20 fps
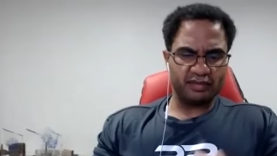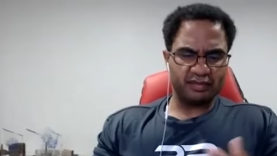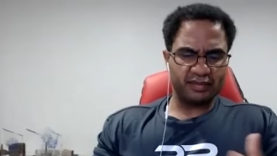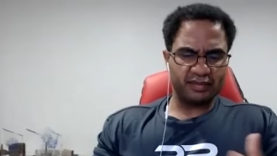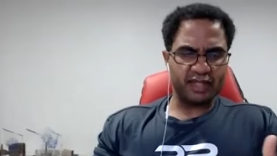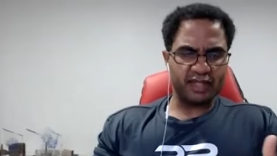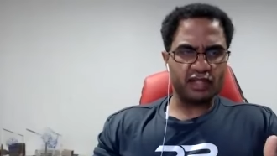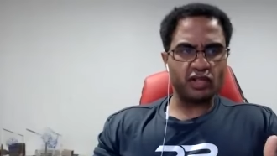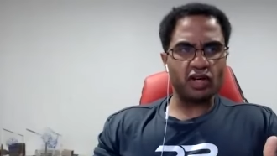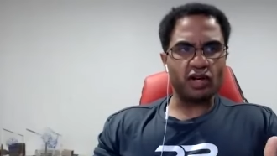
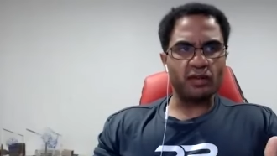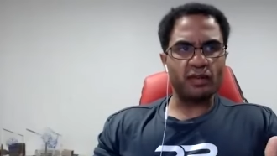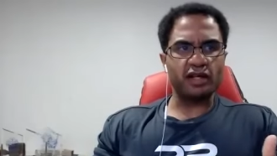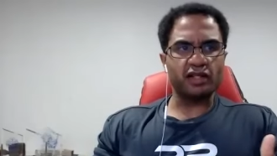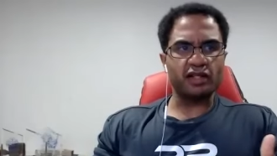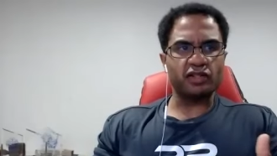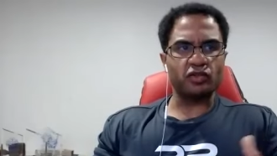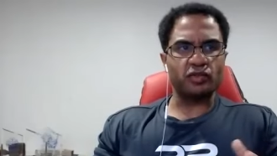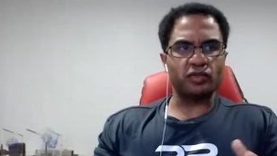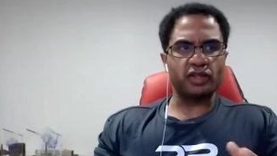let's talk about a
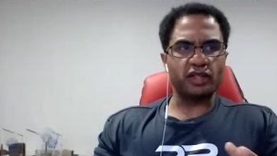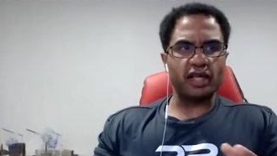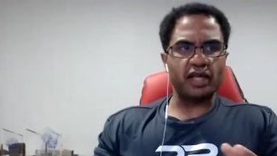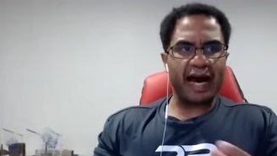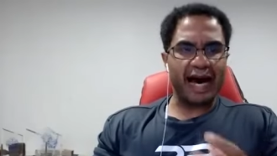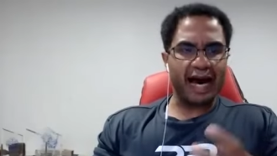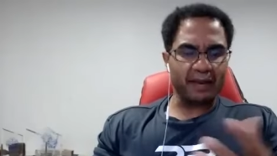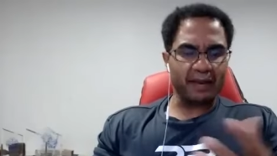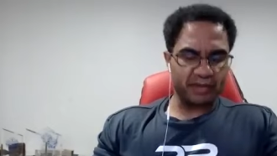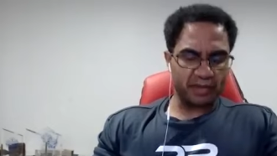little bit of
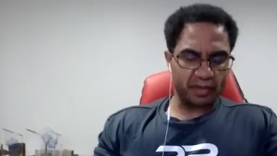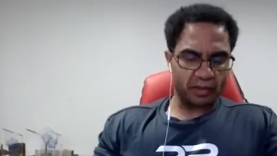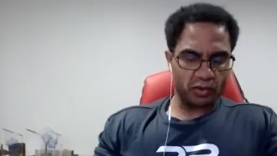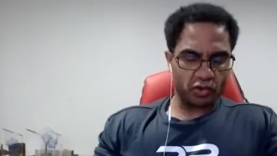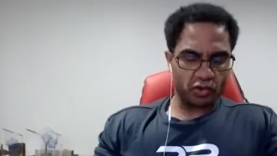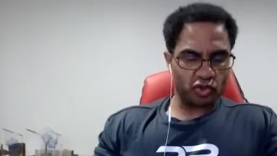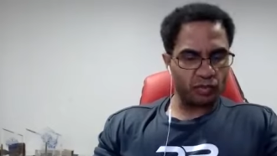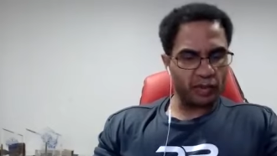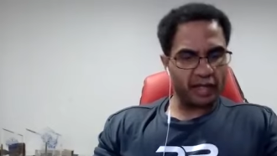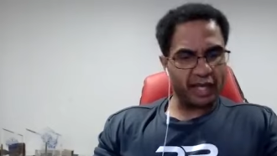
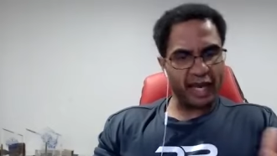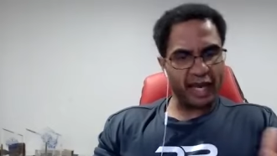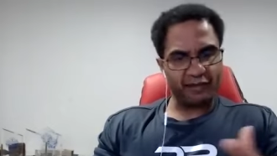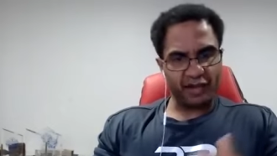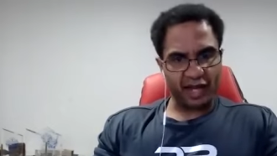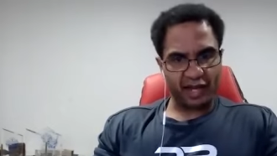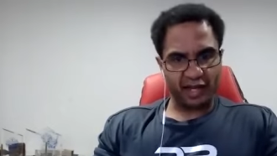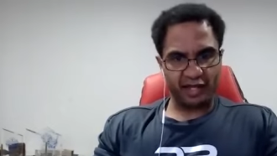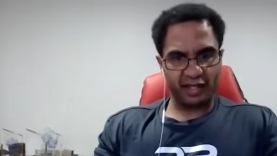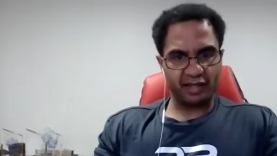obstacles you may have
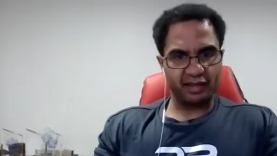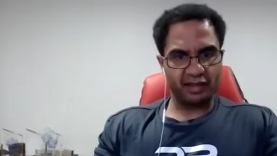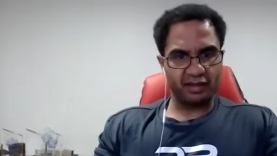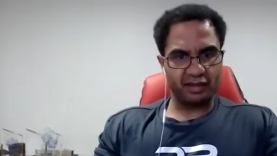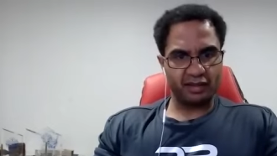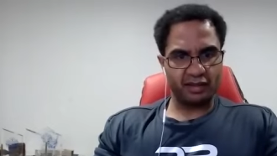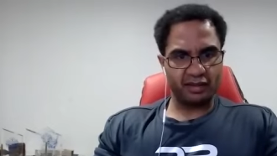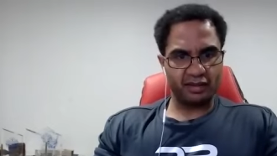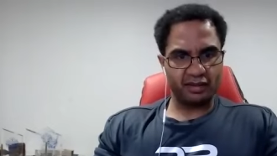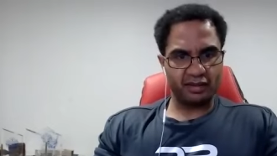had
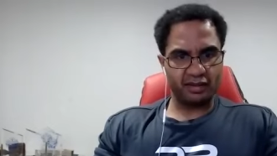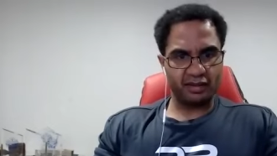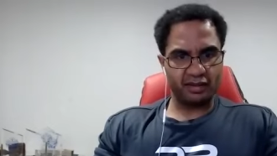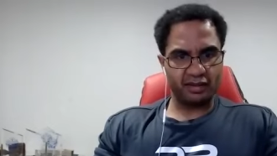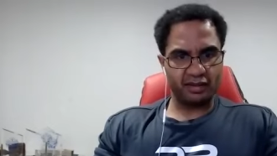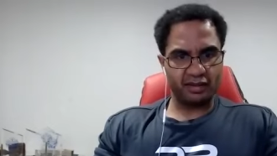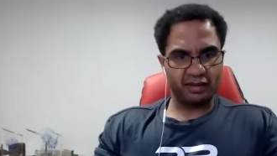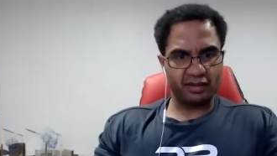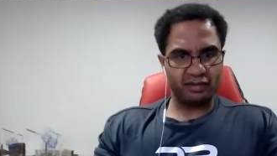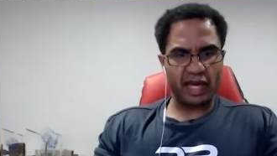
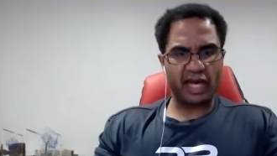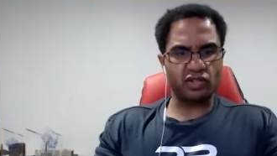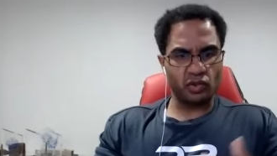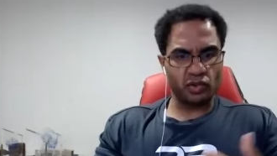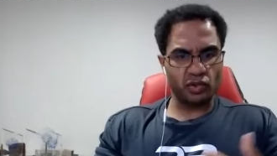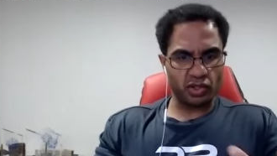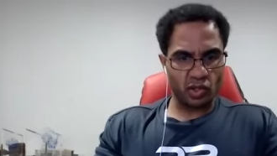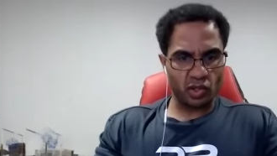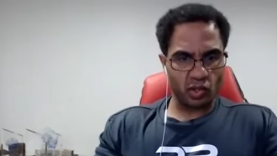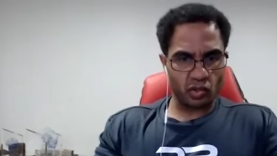
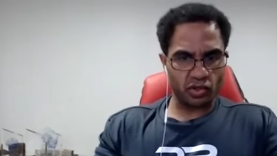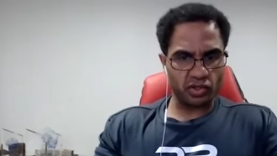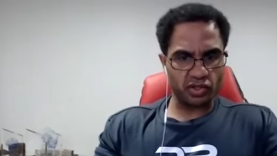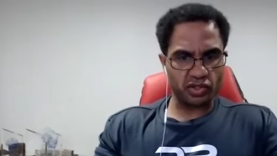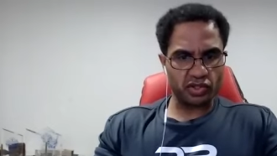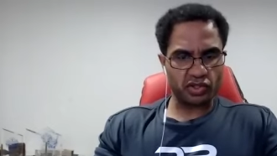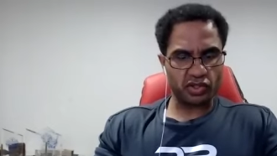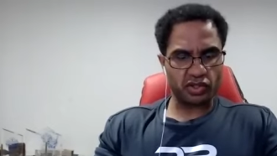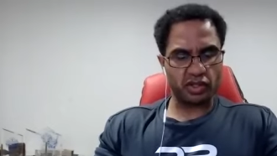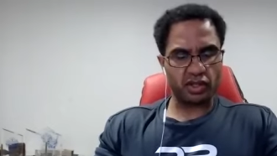as doing the
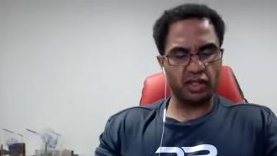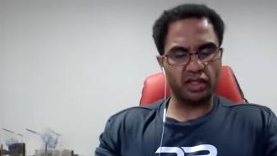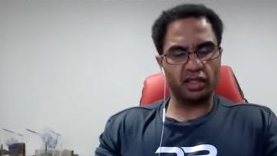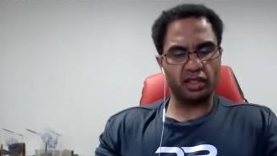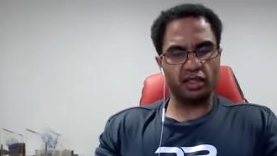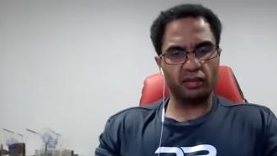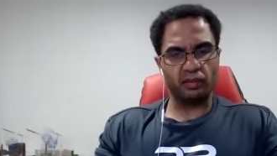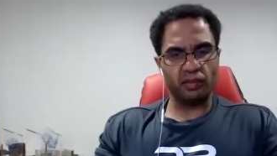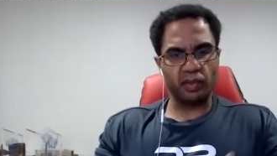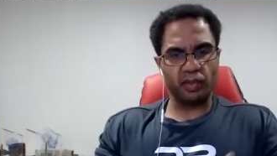course
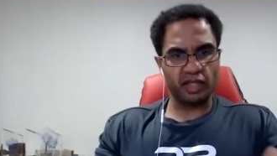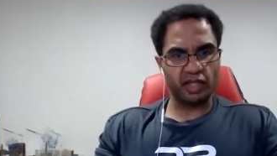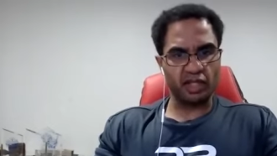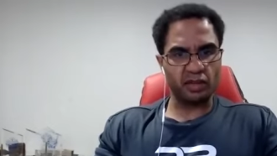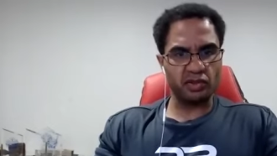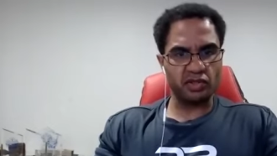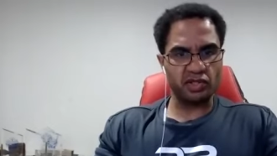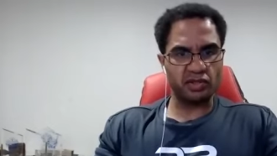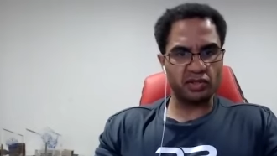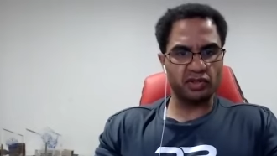and
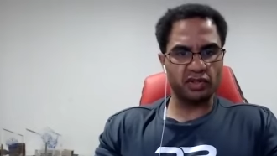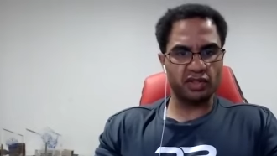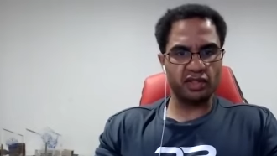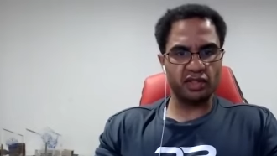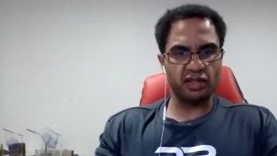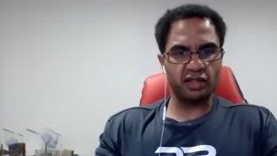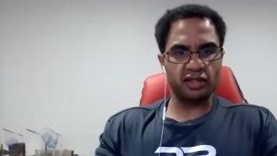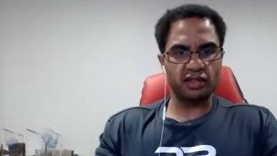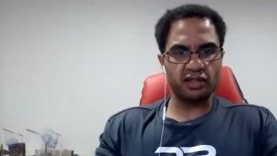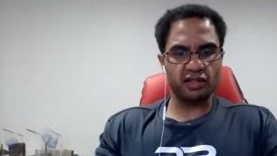picking up certain
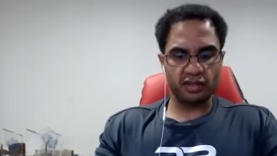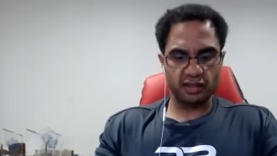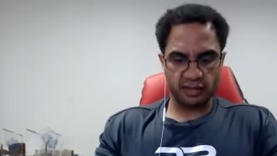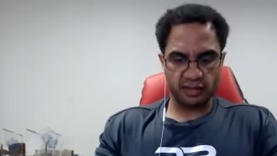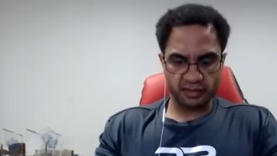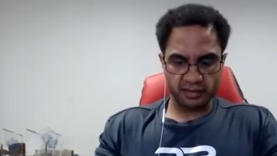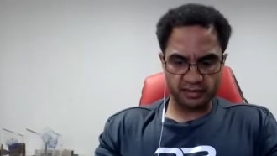things.